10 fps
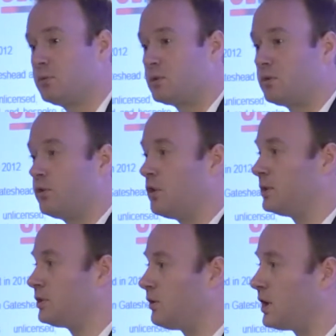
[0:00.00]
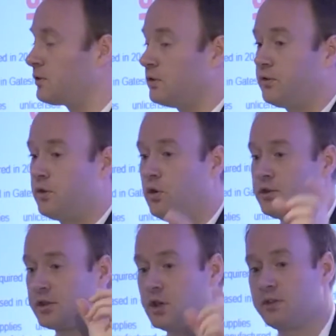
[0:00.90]
which was formed in 2004,
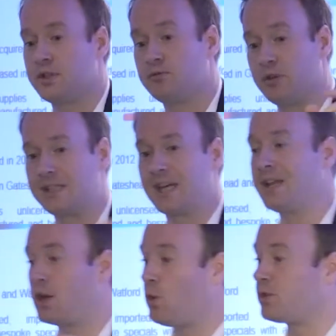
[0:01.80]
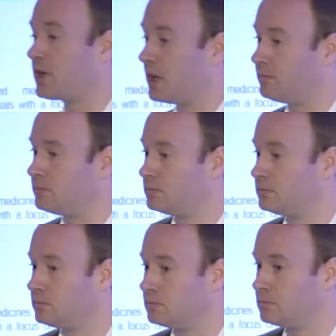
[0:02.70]
servicing retail and wholesale.
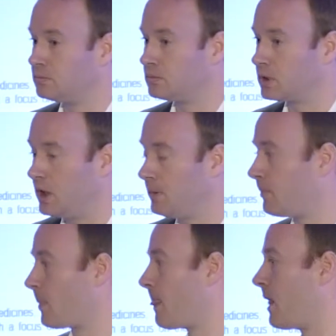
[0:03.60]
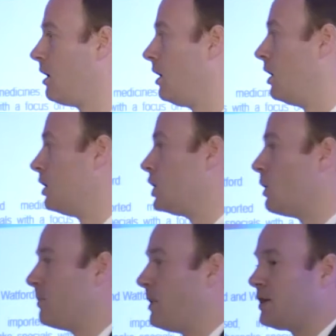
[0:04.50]
Okay.
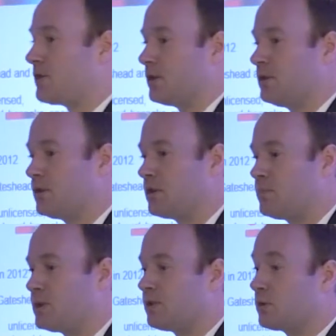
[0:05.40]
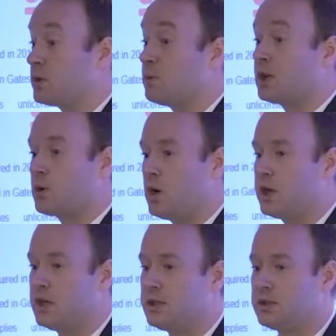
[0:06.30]
UL Medicines is a business which we
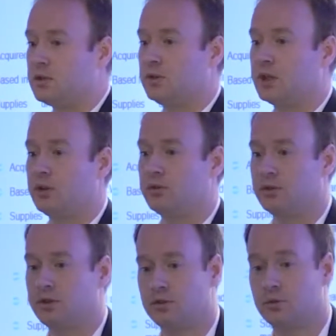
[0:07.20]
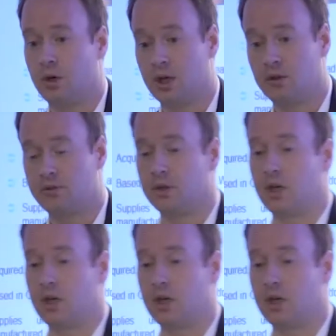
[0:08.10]
acquired in 2012,